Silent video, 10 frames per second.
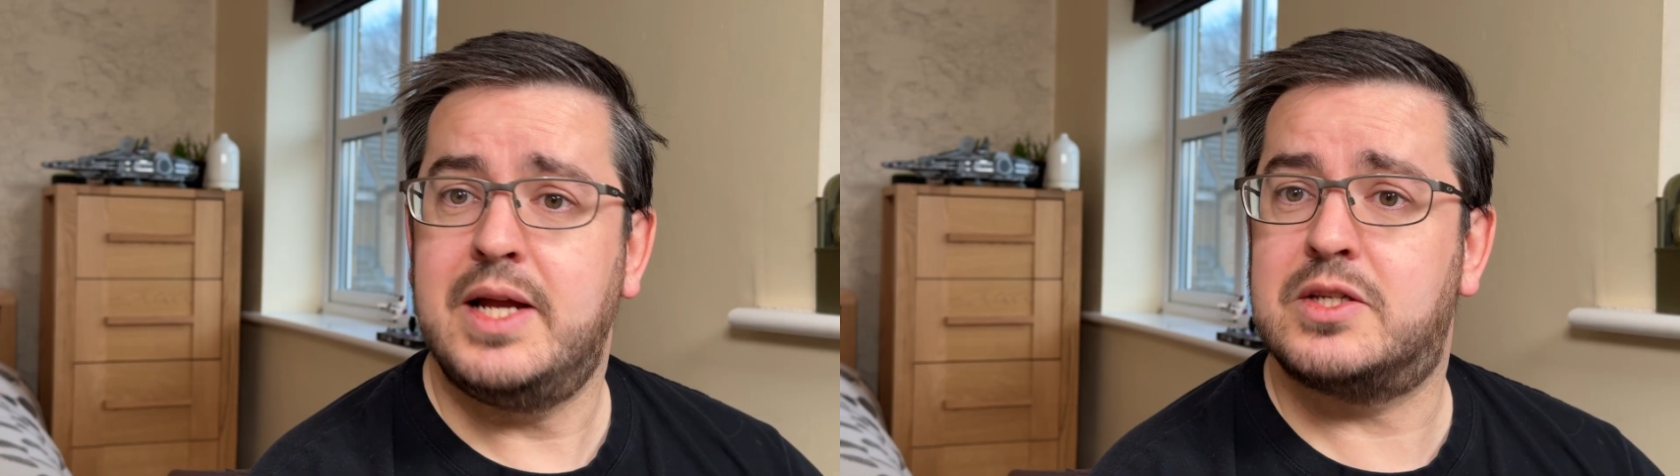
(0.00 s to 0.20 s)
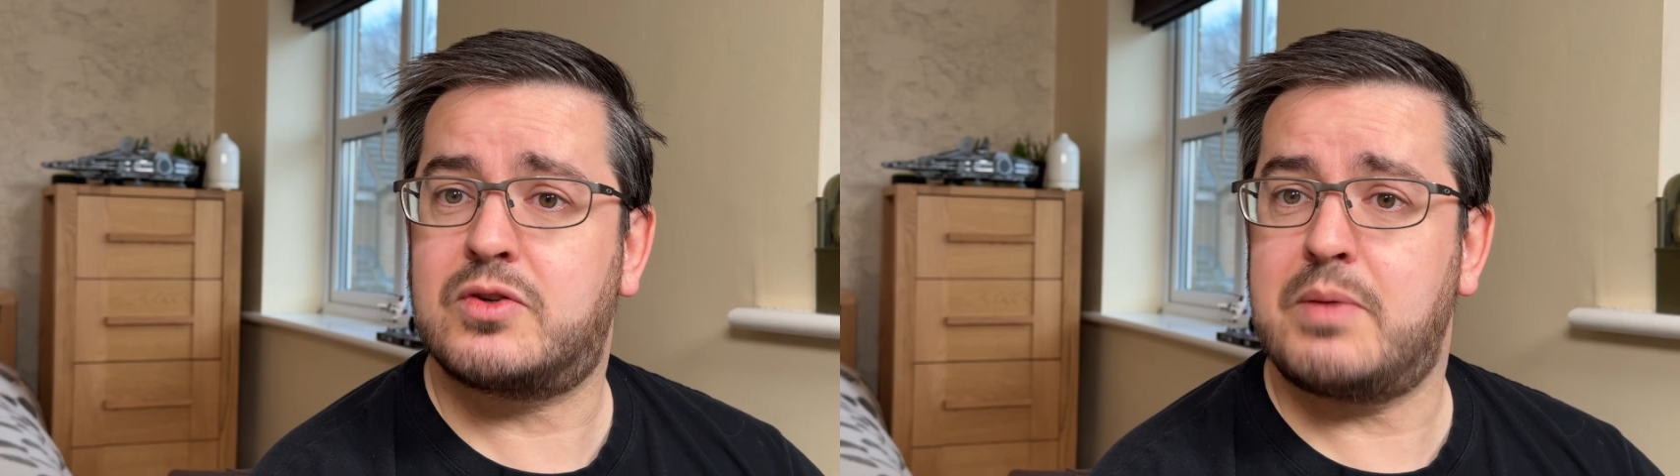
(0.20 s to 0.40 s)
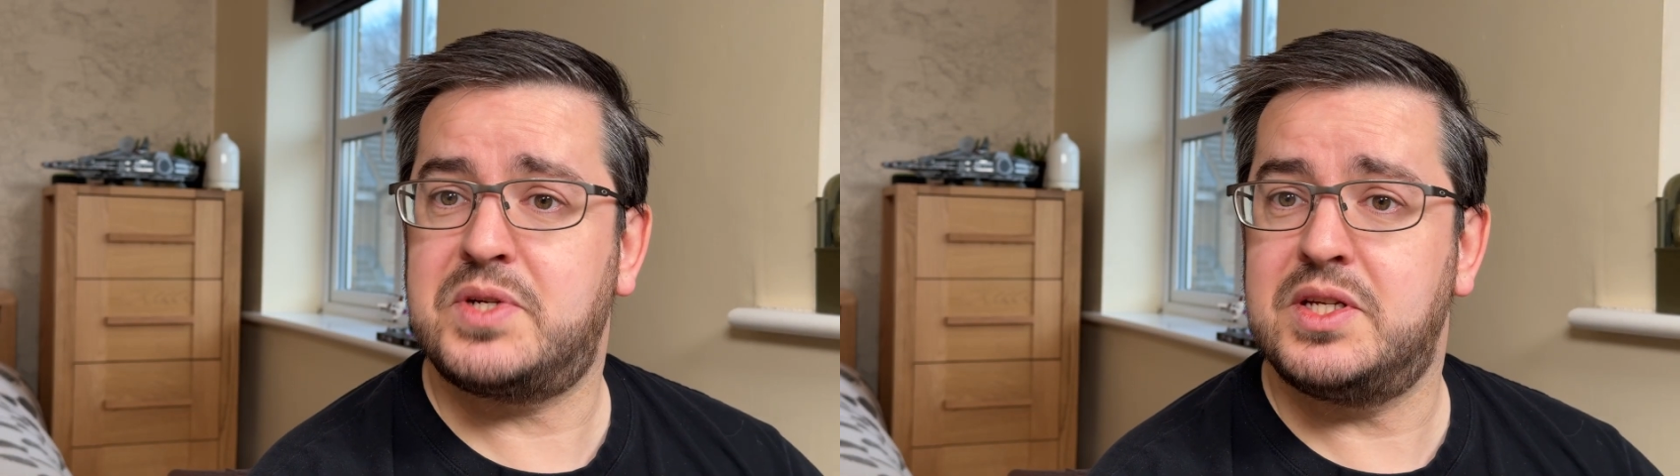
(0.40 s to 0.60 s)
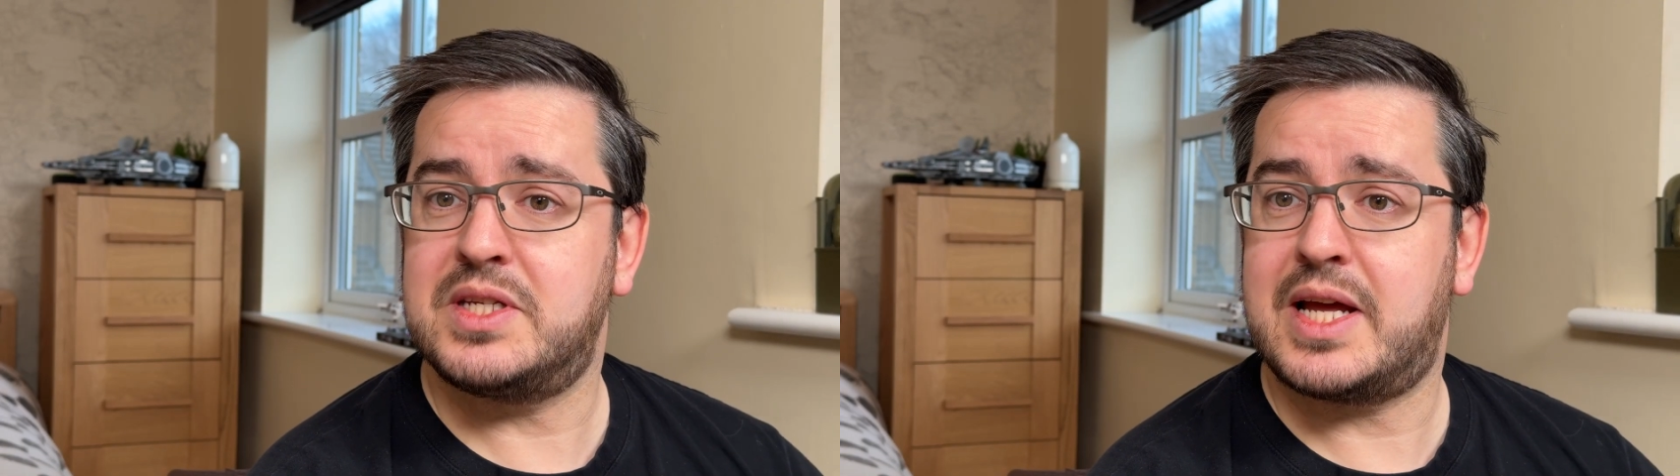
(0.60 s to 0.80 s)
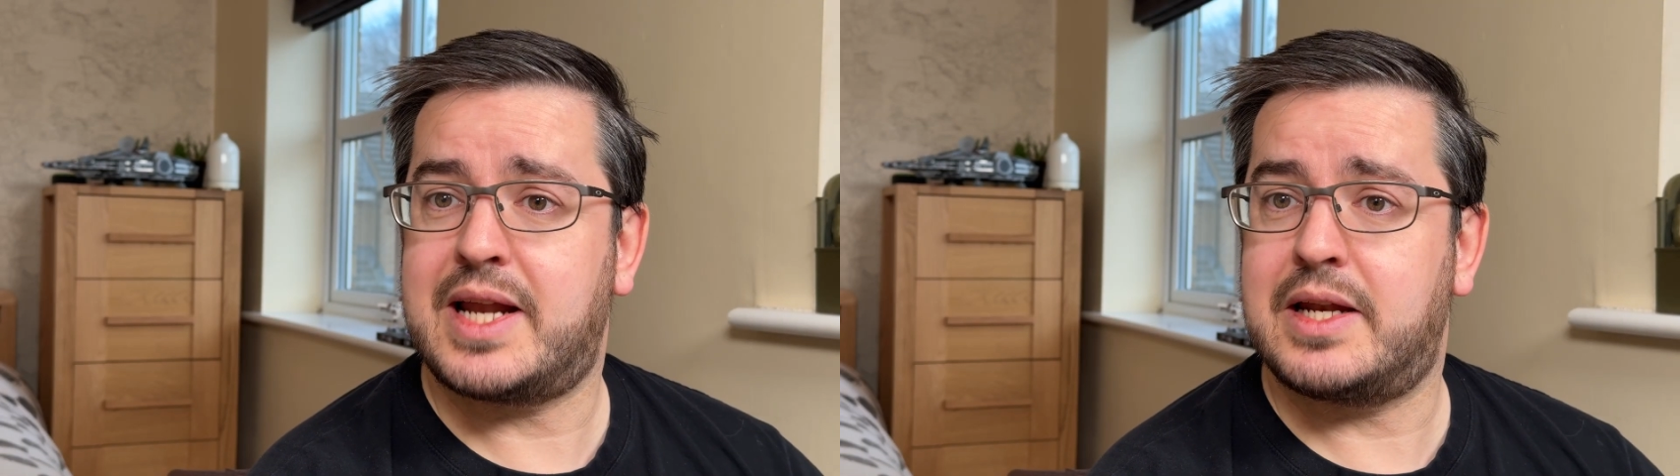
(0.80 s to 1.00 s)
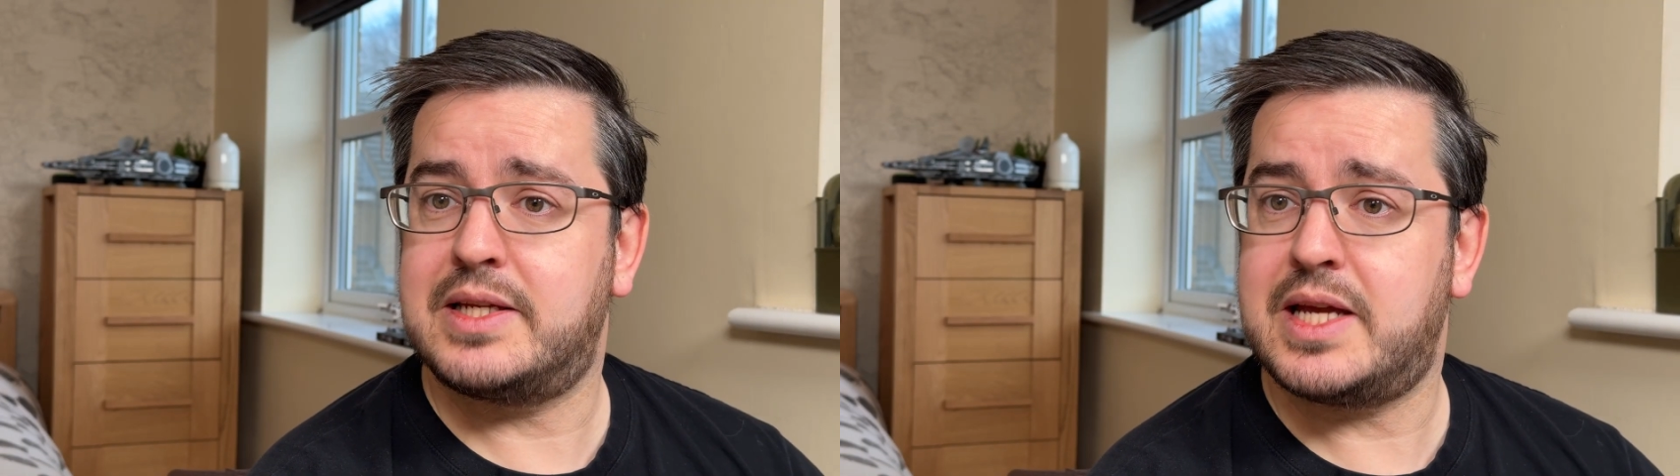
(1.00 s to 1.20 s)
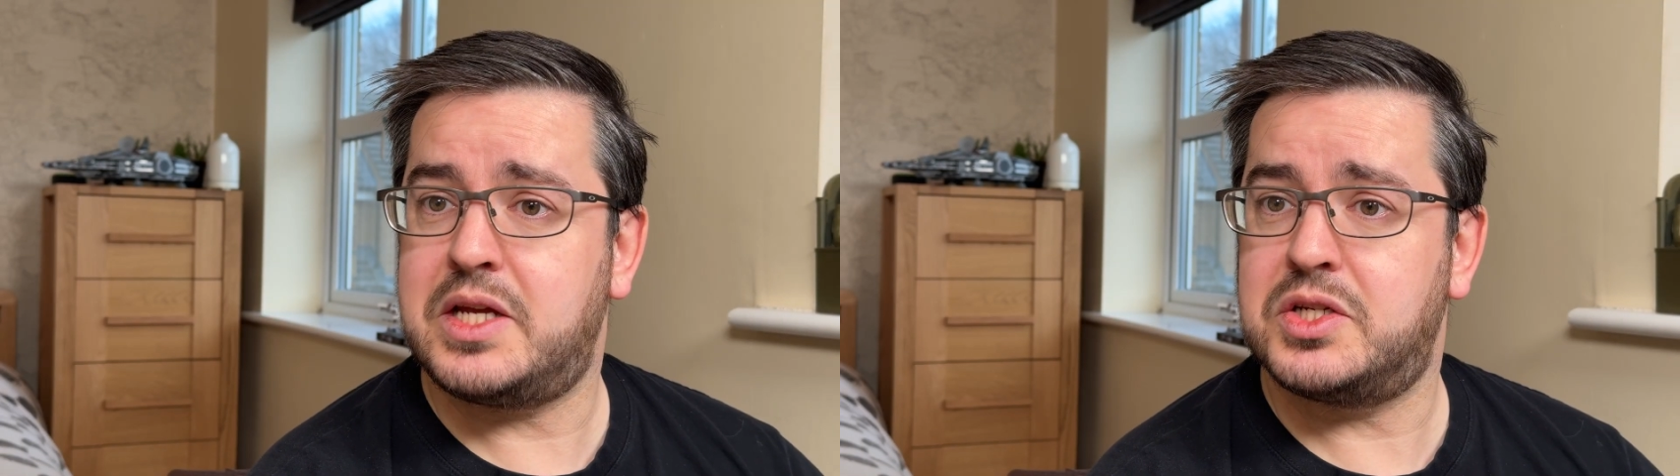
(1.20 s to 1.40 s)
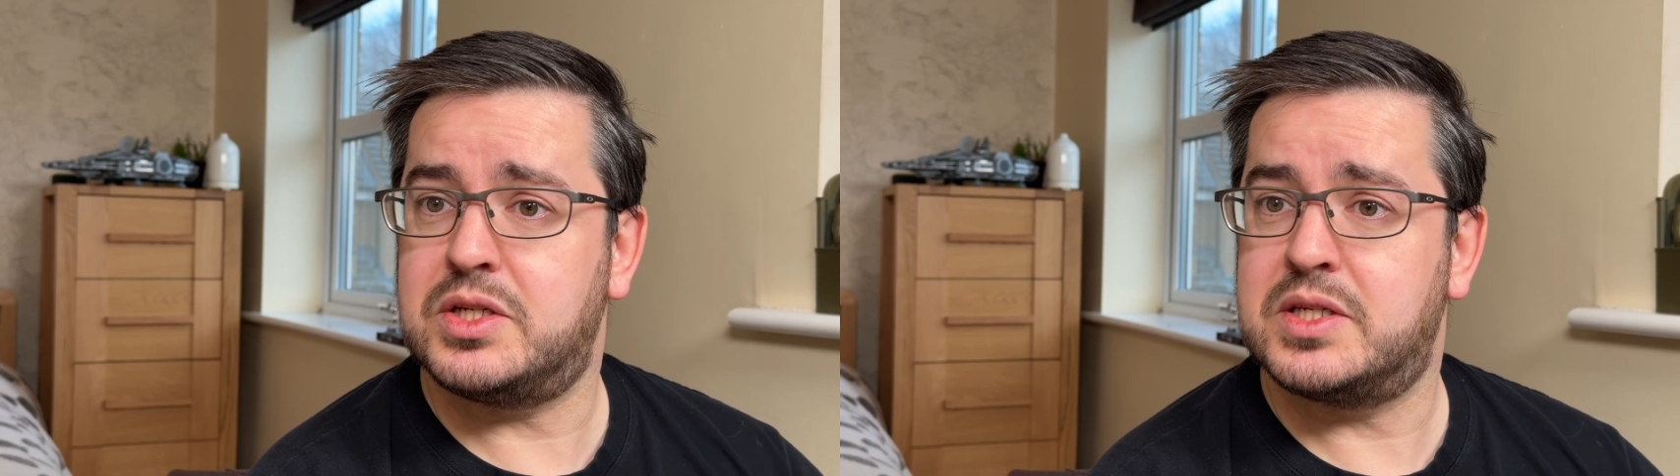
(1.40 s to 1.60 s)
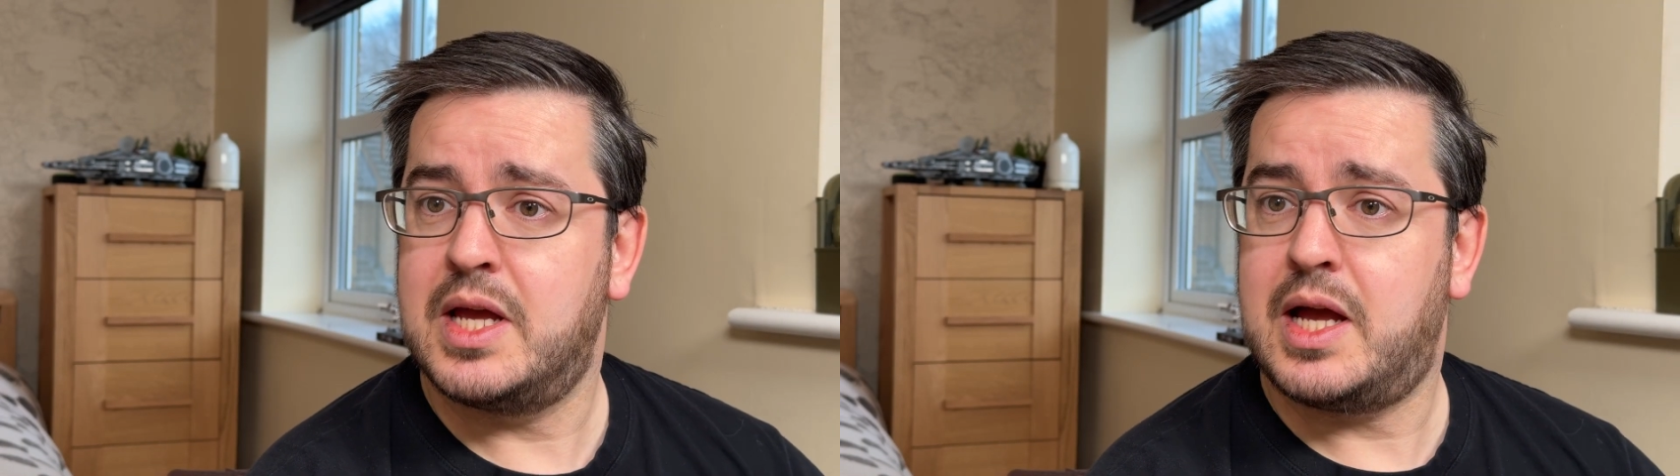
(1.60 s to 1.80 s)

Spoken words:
inscriptions and annotations.